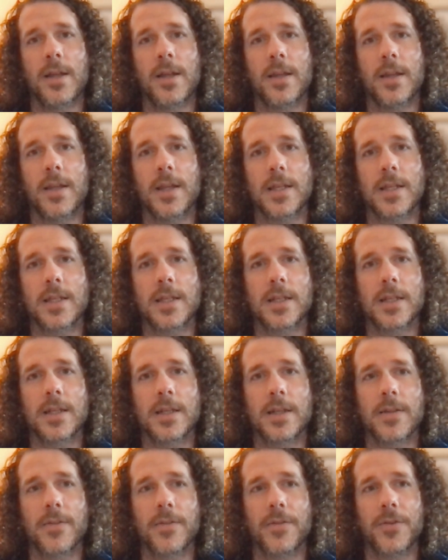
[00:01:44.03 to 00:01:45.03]
that
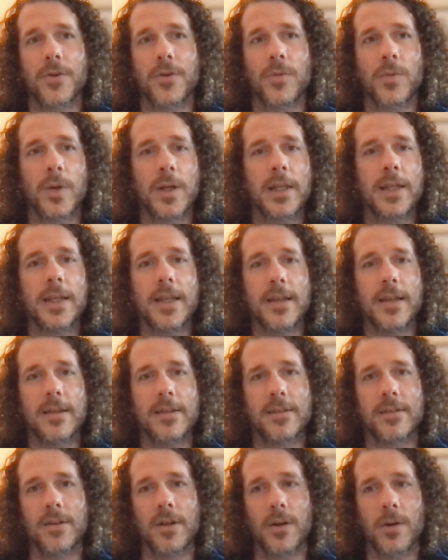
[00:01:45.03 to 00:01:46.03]
there really
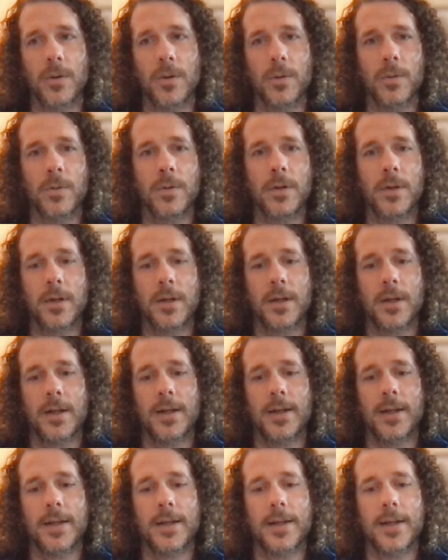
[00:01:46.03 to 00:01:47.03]
is no
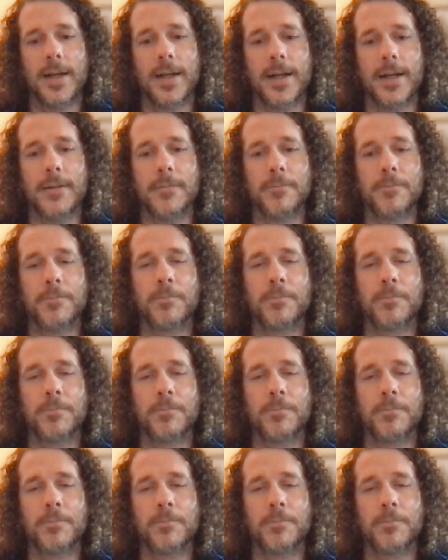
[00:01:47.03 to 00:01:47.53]
one-to-one